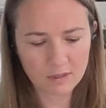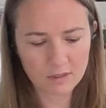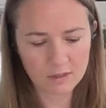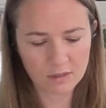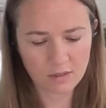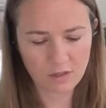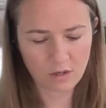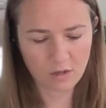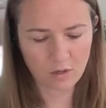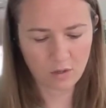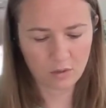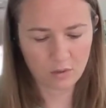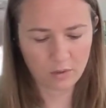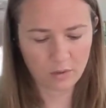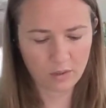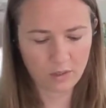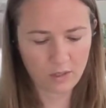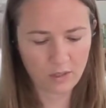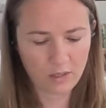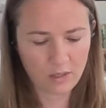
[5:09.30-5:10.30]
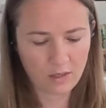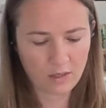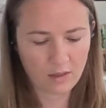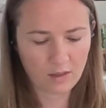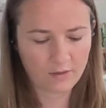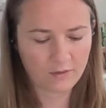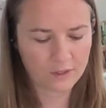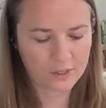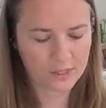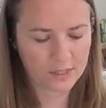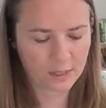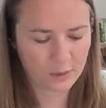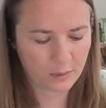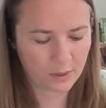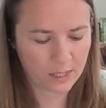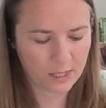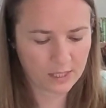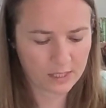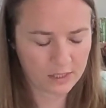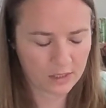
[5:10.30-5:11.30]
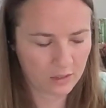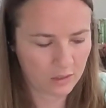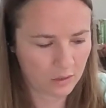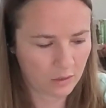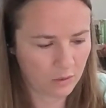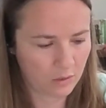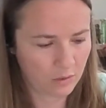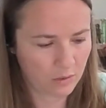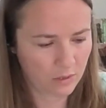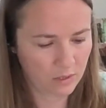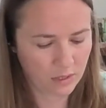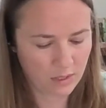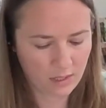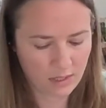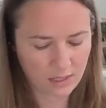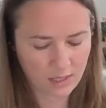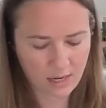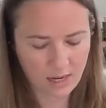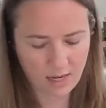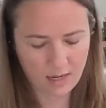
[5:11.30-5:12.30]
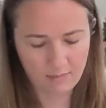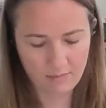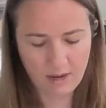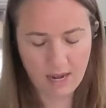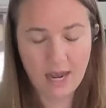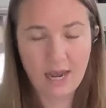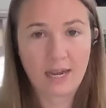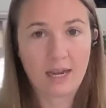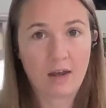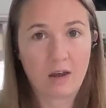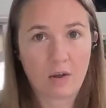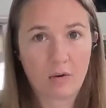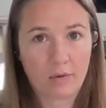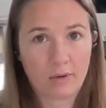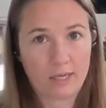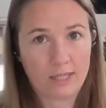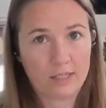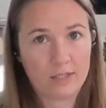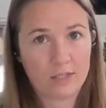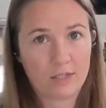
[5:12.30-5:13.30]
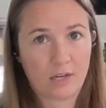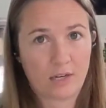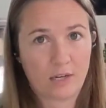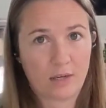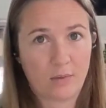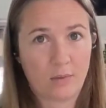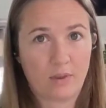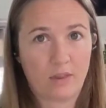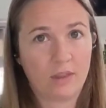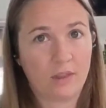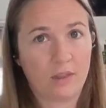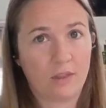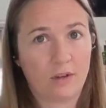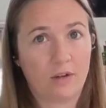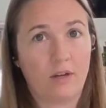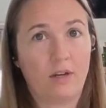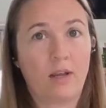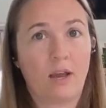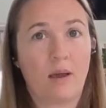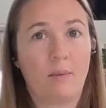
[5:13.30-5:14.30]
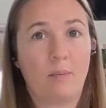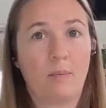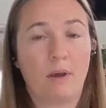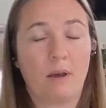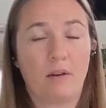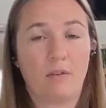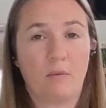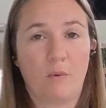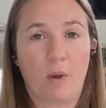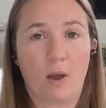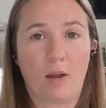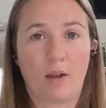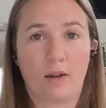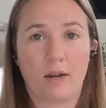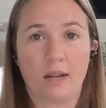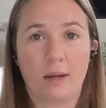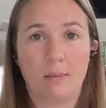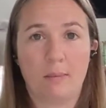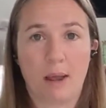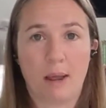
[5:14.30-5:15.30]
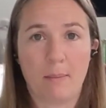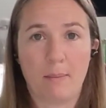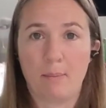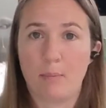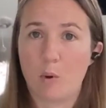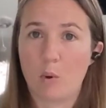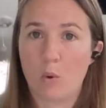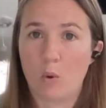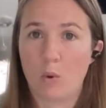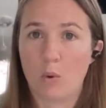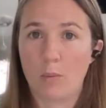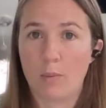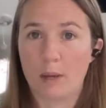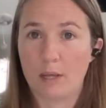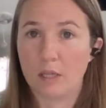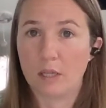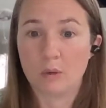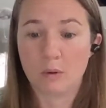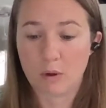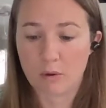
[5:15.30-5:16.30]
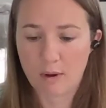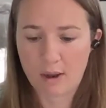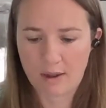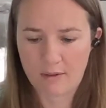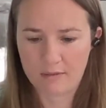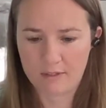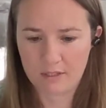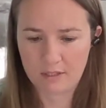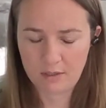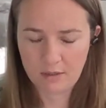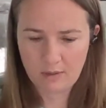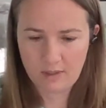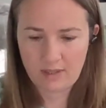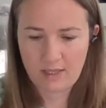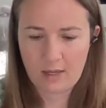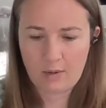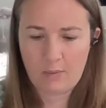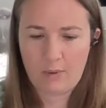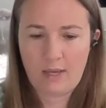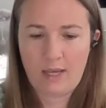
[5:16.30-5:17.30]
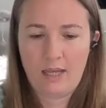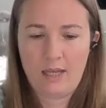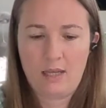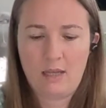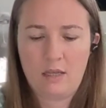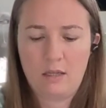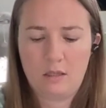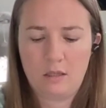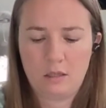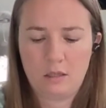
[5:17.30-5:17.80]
So the first thing we're gonna do, I already started with a 1/3 cup of water in my bowl, but you don't have to do it that way.